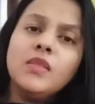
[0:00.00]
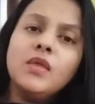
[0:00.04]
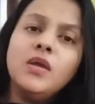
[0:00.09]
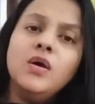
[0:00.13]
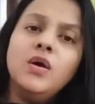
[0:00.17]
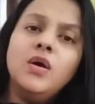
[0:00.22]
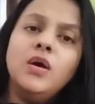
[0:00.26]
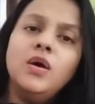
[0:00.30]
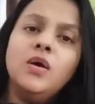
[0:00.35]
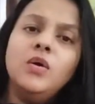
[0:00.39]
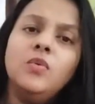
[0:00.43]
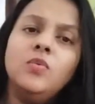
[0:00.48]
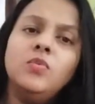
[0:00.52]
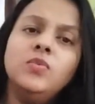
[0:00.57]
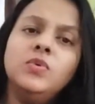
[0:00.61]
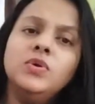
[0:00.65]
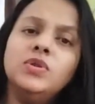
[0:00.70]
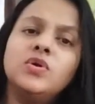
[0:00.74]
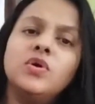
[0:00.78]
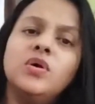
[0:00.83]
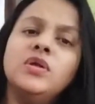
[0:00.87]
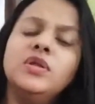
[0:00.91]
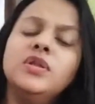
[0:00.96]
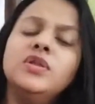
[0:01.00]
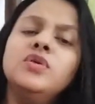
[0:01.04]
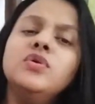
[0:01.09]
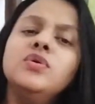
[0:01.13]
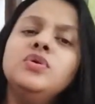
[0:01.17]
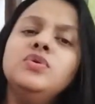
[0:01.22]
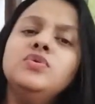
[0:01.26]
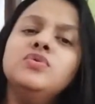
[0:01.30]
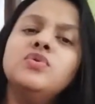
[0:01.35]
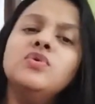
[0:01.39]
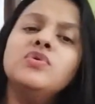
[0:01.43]
uh, what do you call you know
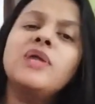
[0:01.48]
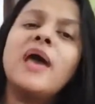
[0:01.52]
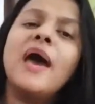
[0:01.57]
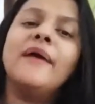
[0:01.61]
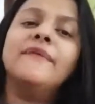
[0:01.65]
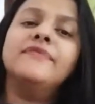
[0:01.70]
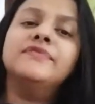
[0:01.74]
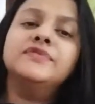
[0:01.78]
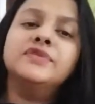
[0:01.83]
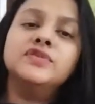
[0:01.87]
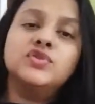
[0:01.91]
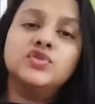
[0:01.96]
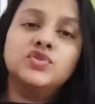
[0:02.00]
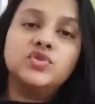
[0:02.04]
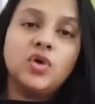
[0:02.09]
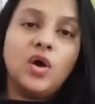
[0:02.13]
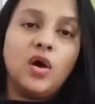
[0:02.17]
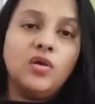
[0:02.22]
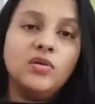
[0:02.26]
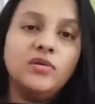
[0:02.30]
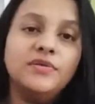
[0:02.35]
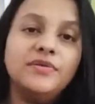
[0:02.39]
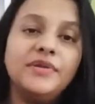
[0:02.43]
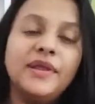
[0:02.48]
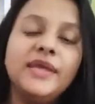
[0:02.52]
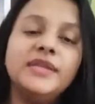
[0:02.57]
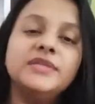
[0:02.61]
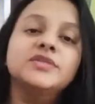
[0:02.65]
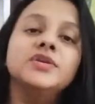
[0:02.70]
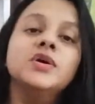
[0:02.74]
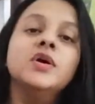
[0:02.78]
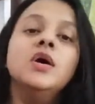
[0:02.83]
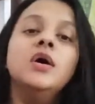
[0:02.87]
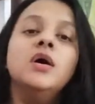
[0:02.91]
you don't have to
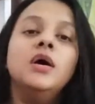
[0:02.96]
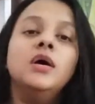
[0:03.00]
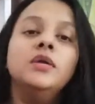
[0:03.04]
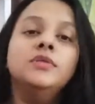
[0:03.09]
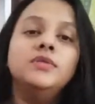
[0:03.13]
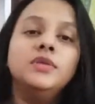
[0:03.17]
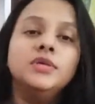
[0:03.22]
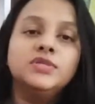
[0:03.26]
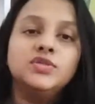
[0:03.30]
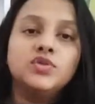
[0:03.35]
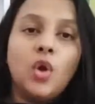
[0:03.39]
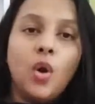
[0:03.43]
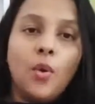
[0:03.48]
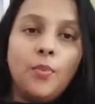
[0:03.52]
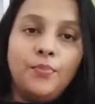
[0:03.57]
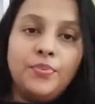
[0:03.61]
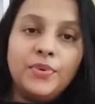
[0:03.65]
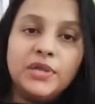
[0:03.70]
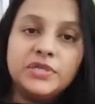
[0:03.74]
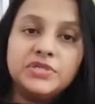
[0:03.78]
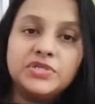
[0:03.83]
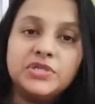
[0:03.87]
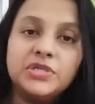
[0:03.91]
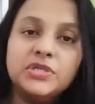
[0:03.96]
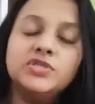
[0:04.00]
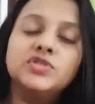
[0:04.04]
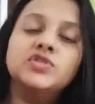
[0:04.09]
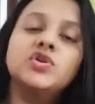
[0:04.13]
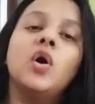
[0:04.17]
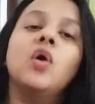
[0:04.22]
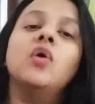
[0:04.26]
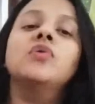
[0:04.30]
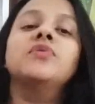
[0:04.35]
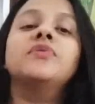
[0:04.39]
tolerate this oppression
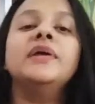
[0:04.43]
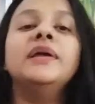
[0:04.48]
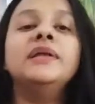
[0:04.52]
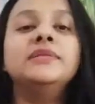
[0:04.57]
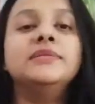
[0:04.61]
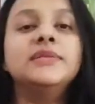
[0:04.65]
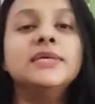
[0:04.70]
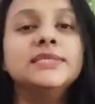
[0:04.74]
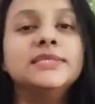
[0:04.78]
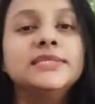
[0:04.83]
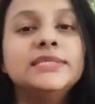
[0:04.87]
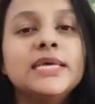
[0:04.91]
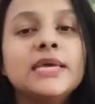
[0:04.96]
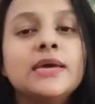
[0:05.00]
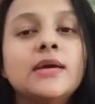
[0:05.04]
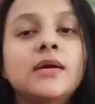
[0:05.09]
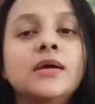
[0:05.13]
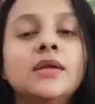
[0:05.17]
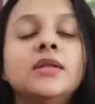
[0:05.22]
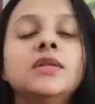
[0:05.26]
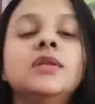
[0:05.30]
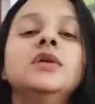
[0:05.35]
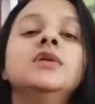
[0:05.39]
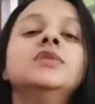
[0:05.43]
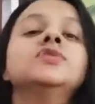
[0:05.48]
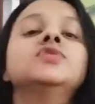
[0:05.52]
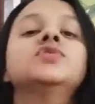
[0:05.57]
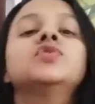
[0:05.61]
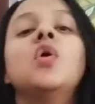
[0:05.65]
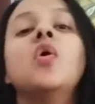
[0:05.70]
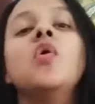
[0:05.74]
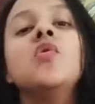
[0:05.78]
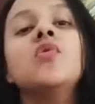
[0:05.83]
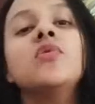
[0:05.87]
tolerate the sickle
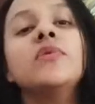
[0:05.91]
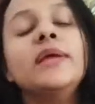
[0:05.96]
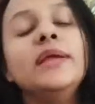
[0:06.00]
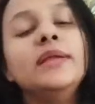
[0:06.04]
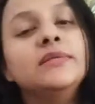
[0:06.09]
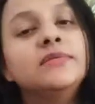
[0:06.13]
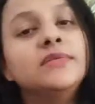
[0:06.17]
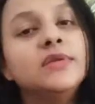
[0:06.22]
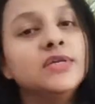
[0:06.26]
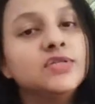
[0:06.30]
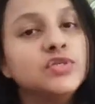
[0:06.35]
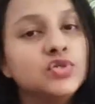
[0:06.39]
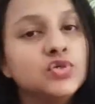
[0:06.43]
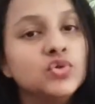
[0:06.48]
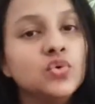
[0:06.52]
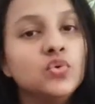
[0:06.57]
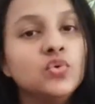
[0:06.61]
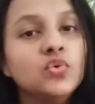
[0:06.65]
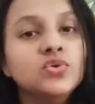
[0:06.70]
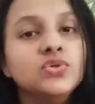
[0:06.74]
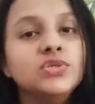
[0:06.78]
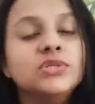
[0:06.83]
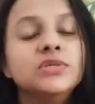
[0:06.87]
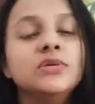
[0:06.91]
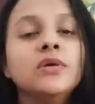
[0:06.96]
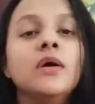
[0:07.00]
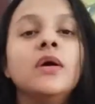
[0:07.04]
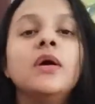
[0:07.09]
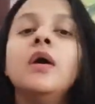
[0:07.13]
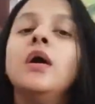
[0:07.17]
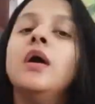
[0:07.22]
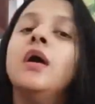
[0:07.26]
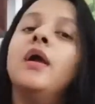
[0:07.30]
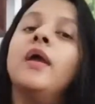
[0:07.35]
tolerate the shoes
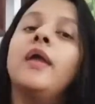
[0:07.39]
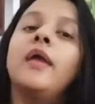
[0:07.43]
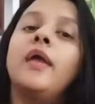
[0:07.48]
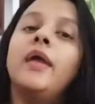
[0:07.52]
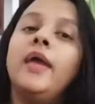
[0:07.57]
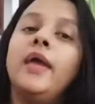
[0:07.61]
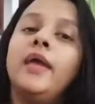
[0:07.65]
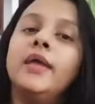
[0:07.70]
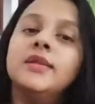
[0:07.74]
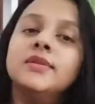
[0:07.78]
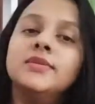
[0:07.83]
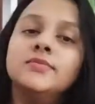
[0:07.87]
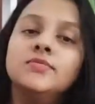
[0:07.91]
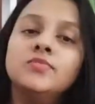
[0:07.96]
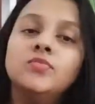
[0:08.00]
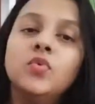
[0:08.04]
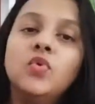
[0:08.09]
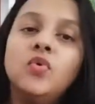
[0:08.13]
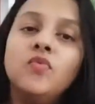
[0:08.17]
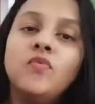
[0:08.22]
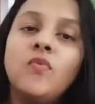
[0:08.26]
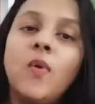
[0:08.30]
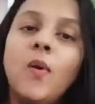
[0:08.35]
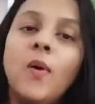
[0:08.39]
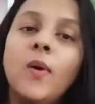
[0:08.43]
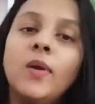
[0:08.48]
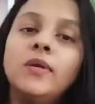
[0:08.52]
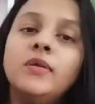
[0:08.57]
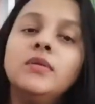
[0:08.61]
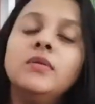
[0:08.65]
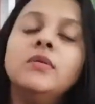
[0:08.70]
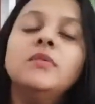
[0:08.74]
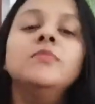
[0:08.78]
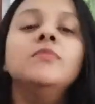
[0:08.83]
and move on
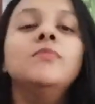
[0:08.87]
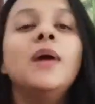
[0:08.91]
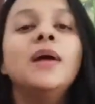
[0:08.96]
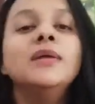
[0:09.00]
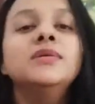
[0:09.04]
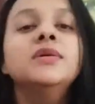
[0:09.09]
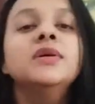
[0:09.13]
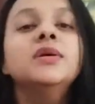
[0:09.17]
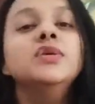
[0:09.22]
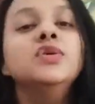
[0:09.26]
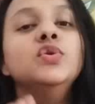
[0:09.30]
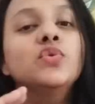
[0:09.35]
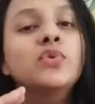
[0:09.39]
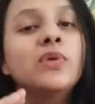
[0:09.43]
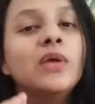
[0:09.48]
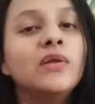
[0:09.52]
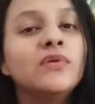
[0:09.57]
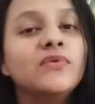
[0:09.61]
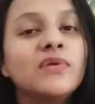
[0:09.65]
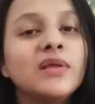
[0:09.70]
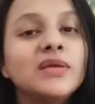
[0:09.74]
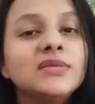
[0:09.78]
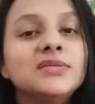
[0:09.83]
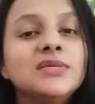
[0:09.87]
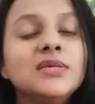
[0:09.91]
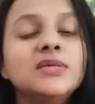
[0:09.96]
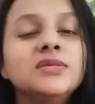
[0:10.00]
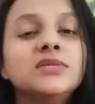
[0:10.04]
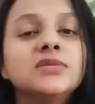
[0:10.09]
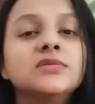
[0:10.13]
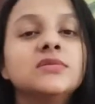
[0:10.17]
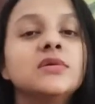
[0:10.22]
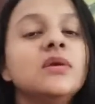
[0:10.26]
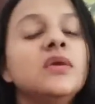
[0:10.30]
but you can
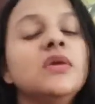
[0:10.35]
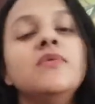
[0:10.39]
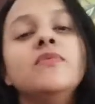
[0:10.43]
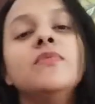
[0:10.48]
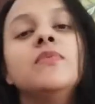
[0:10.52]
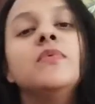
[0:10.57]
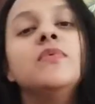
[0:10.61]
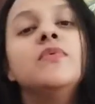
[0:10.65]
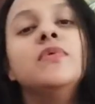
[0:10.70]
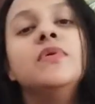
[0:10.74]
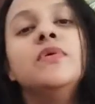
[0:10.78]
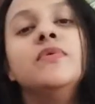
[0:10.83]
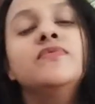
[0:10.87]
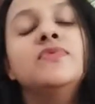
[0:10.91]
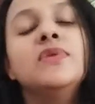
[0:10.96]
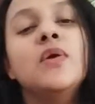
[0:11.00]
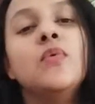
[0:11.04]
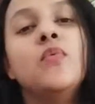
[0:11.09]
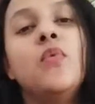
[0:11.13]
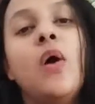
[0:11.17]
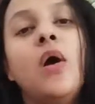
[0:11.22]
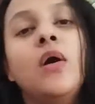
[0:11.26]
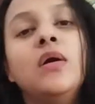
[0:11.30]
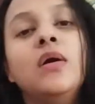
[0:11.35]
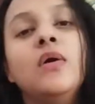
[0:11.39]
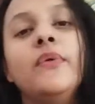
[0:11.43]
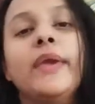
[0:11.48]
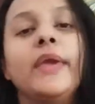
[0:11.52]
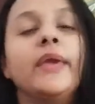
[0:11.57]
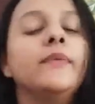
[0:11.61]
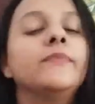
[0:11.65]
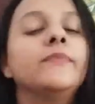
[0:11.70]
resist if they walk away